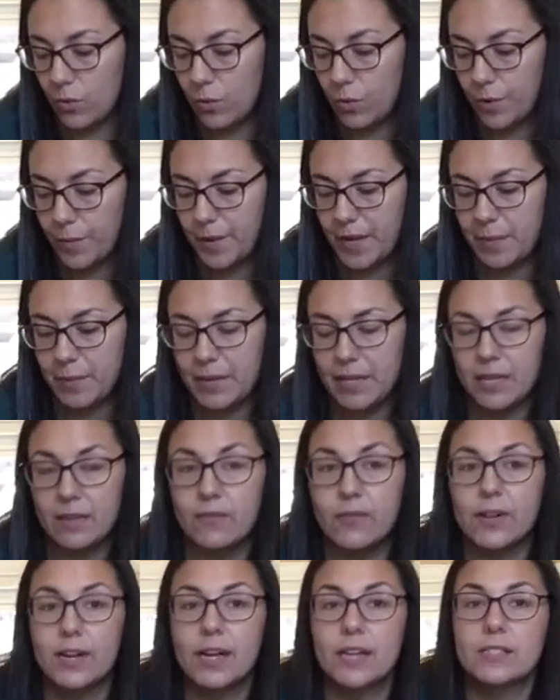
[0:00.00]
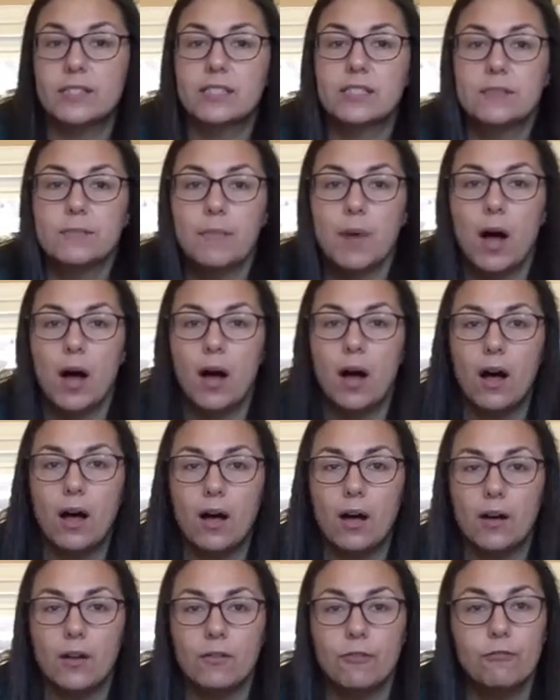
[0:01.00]
or maybe even a
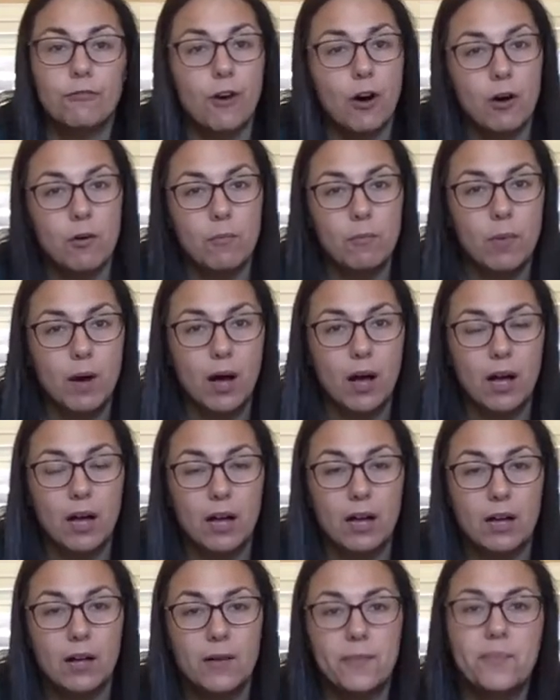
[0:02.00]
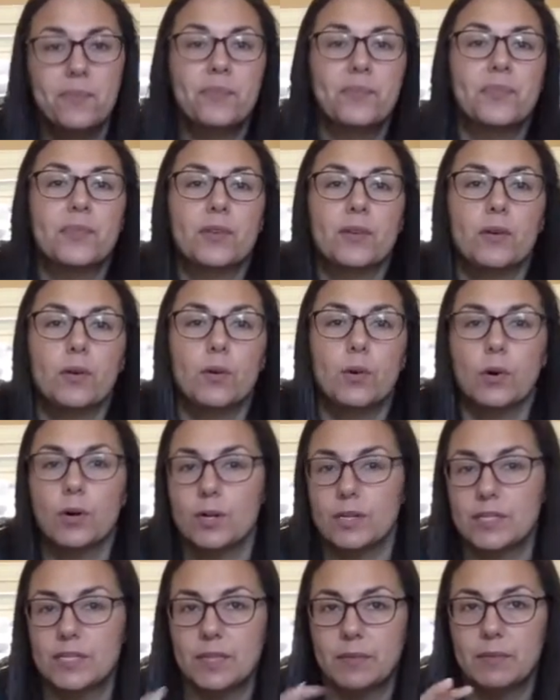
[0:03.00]
small foam ball
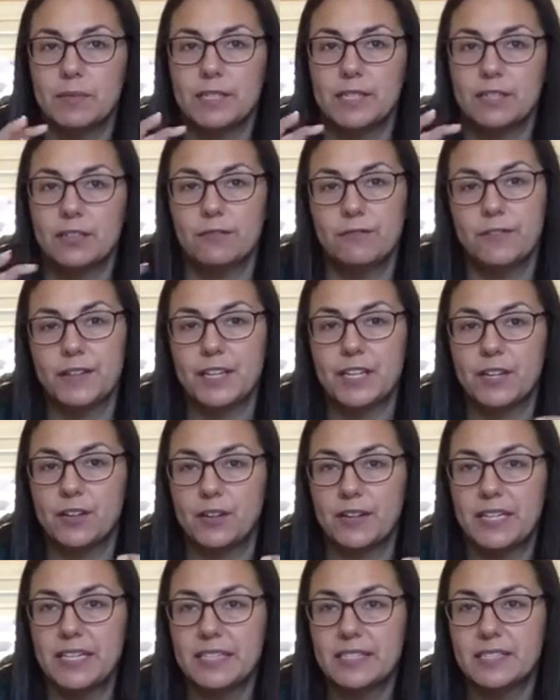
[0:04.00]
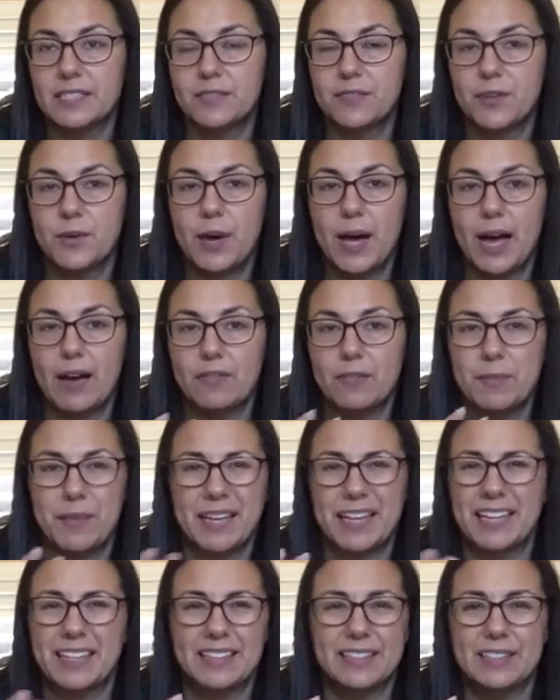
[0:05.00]
or some little figurines if you have them
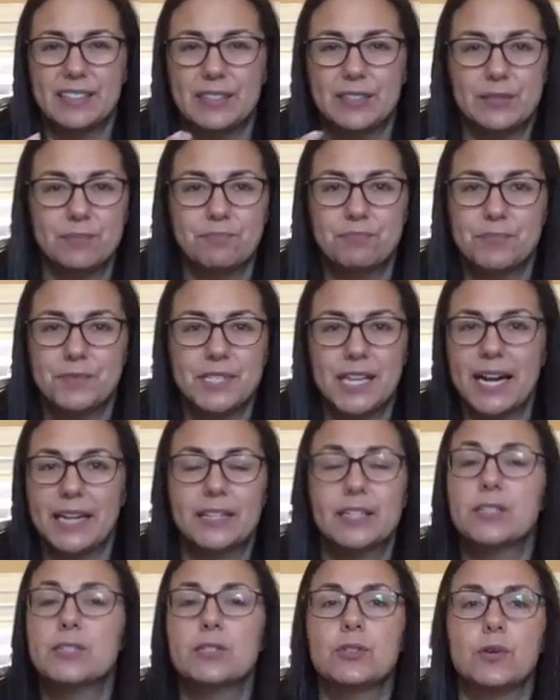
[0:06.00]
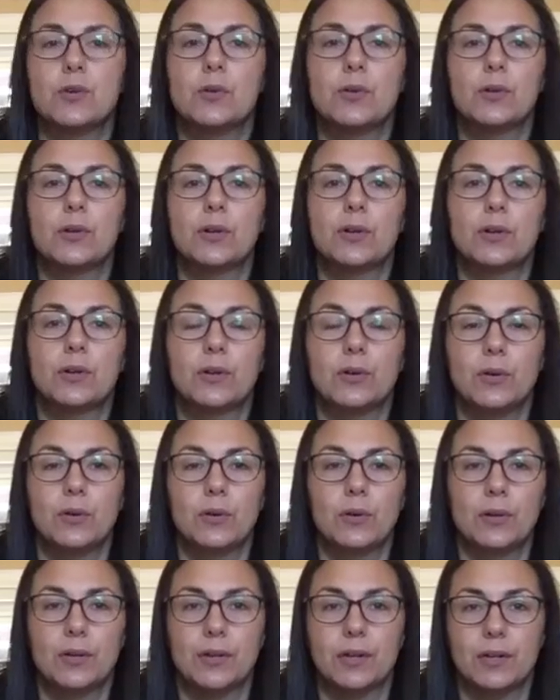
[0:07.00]
like a little dinosaur
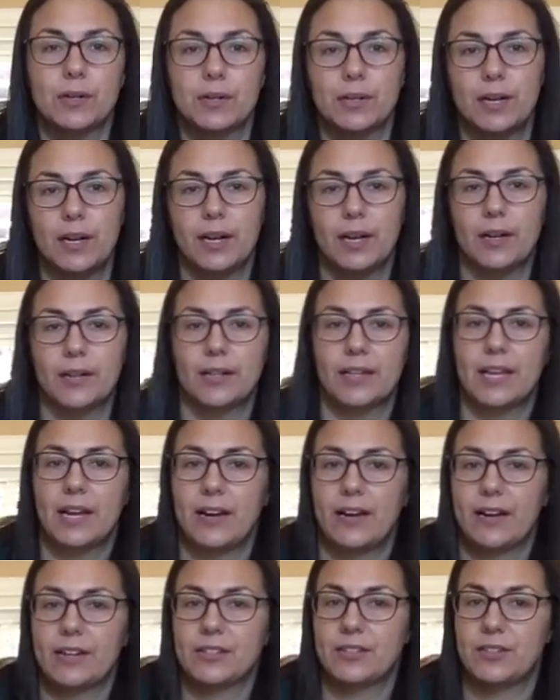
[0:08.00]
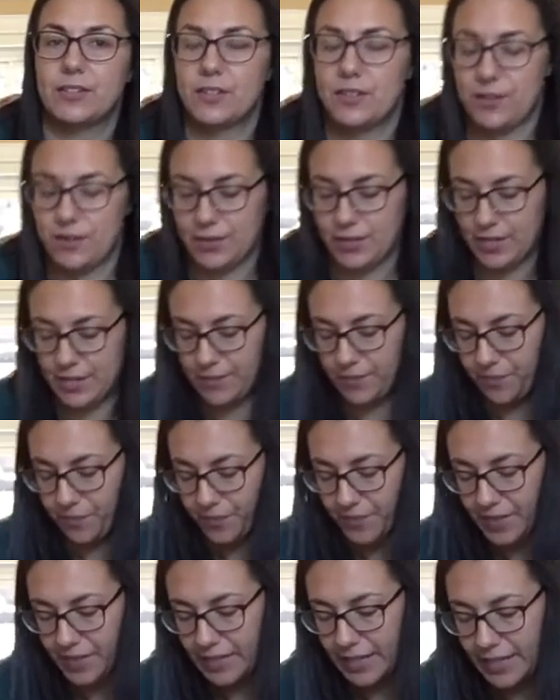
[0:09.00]
or a character that you can
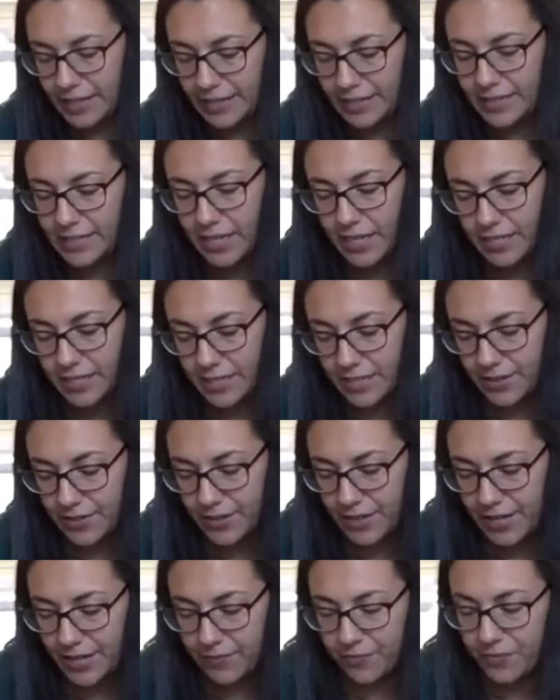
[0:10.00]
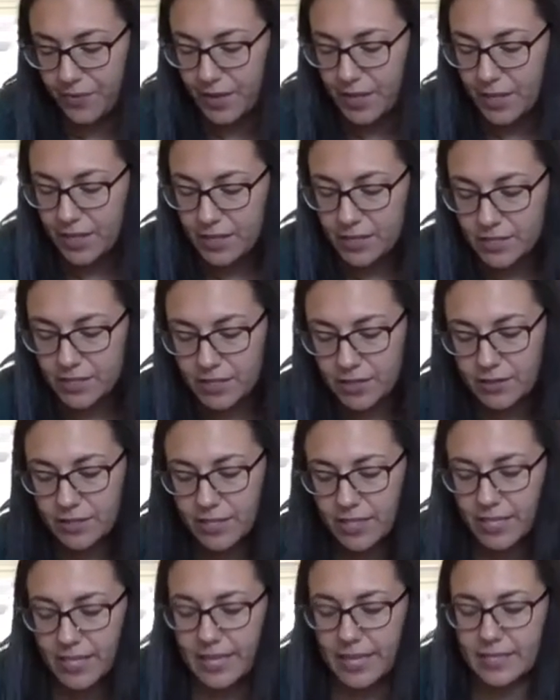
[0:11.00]
lightly toss underhand. So
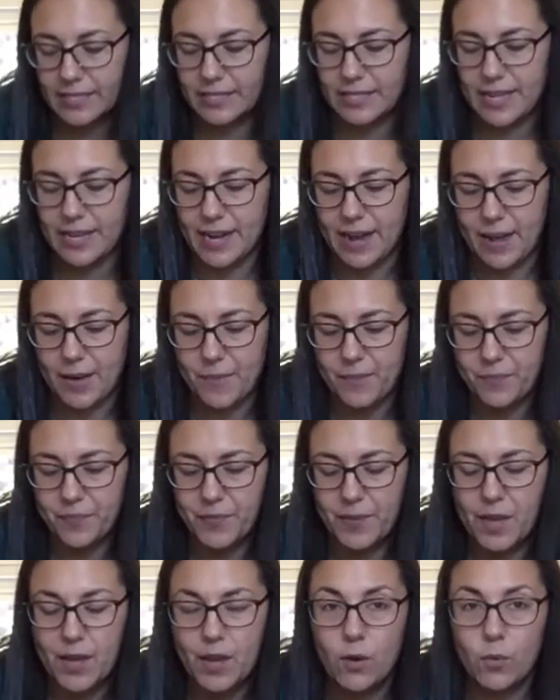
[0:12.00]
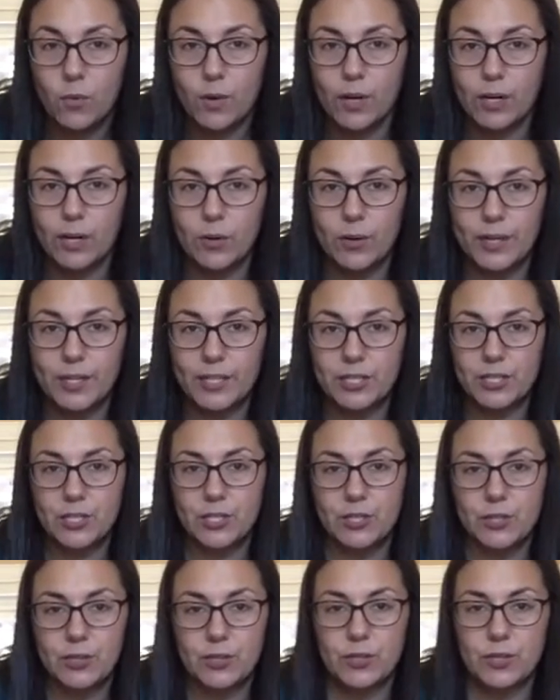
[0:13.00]
to get set up, we're going
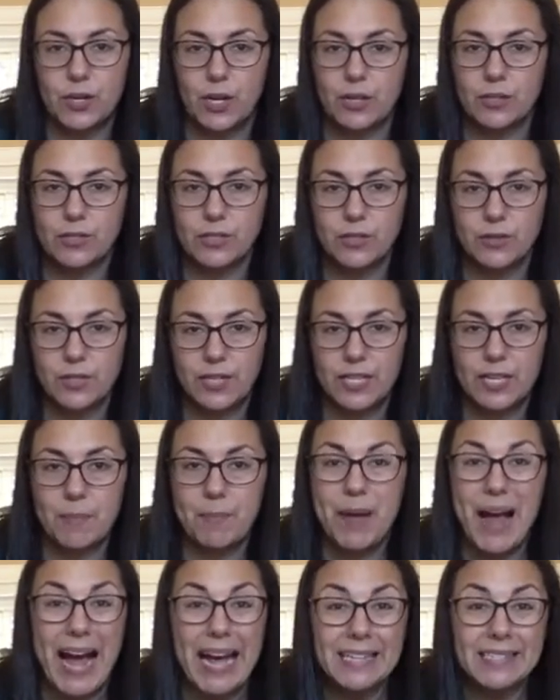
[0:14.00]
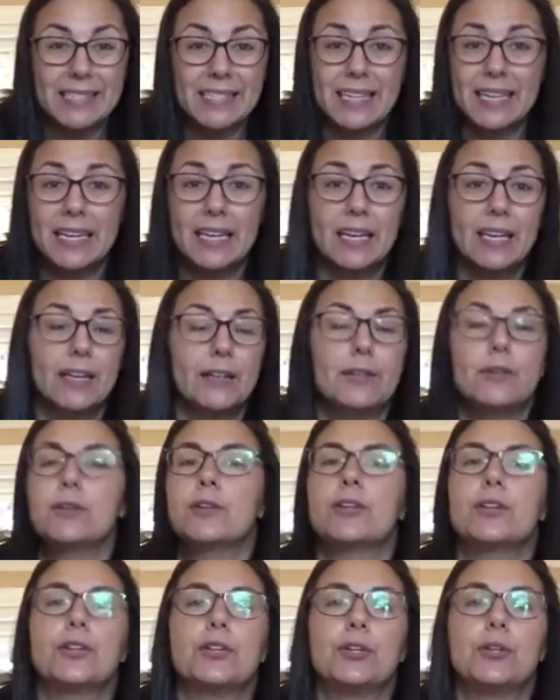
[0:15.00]
to also need a basket. You
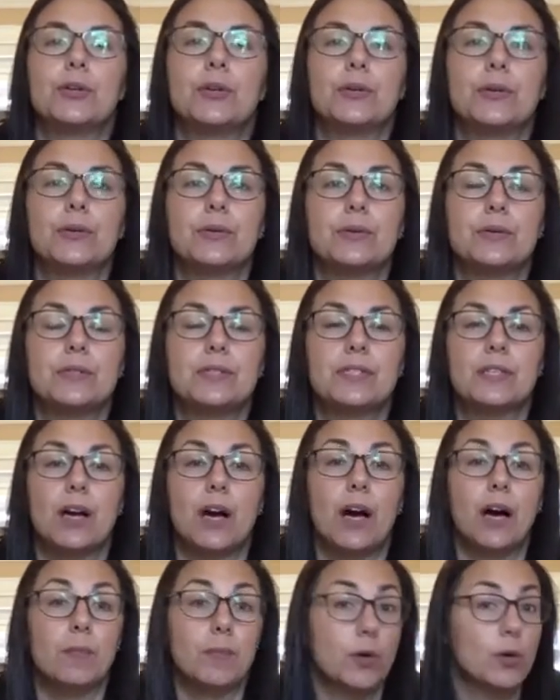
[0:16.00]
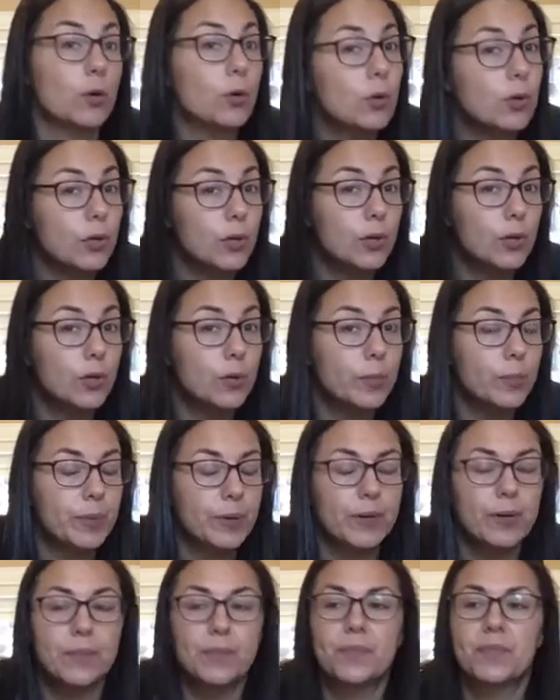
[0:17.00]
can use um, a hula hoop
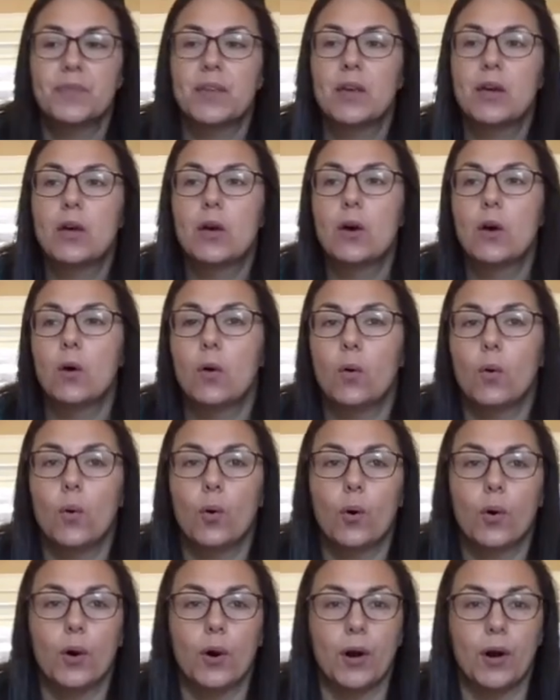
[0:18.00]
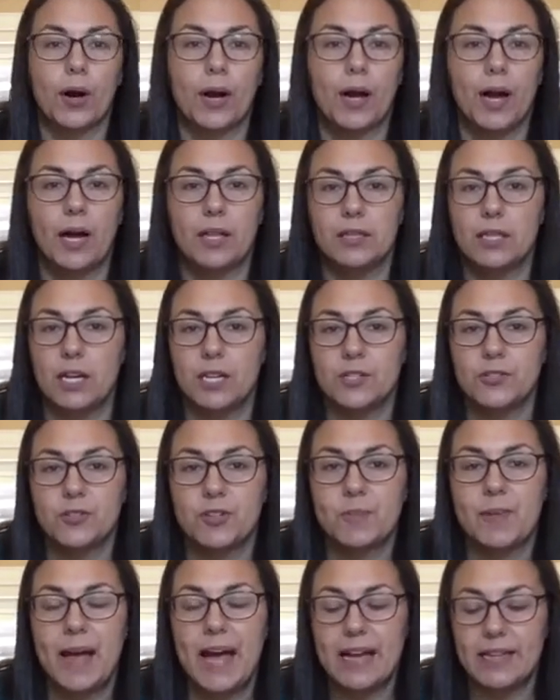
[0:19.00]
or a
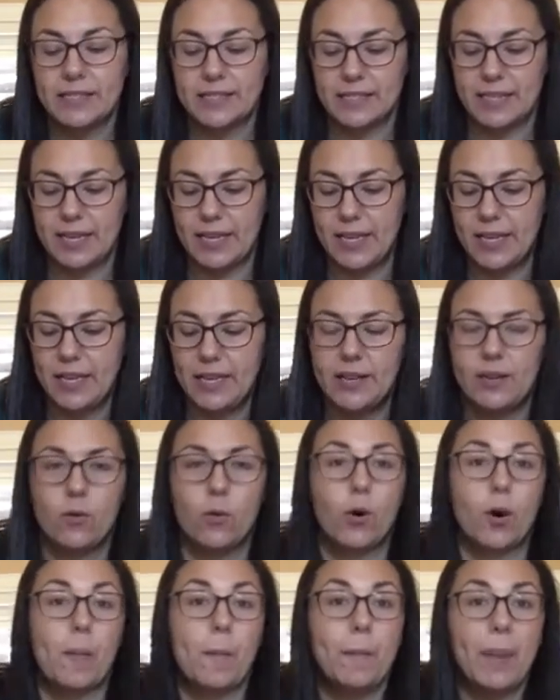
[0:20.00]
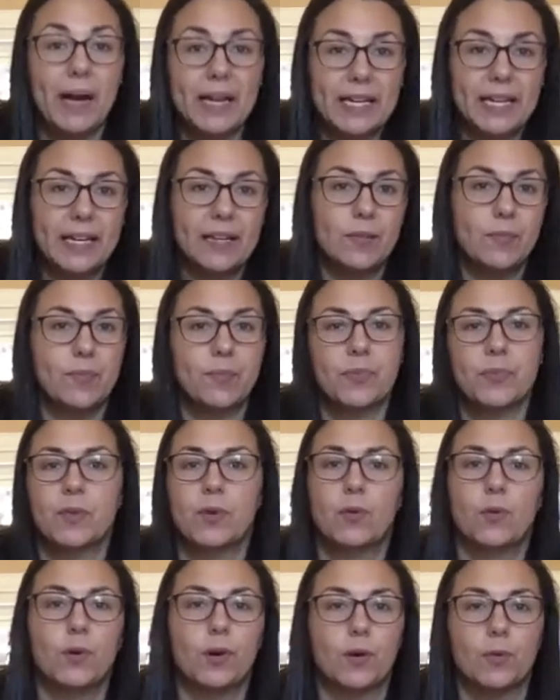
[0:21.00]
laundry basket or a bucket
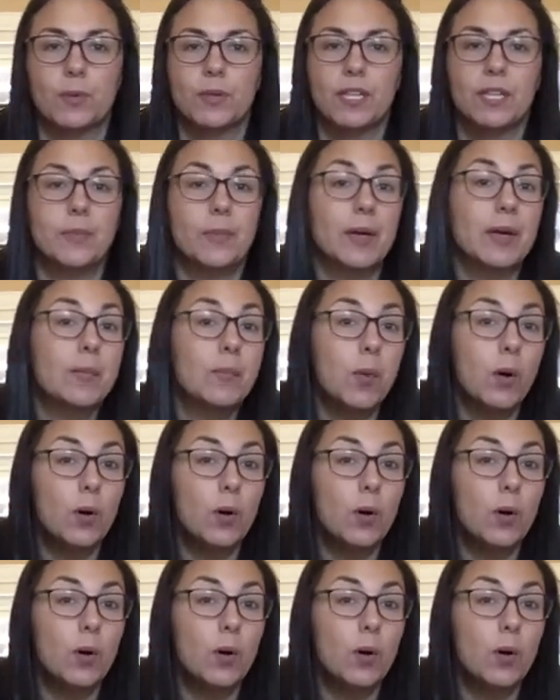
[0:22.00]
or a really big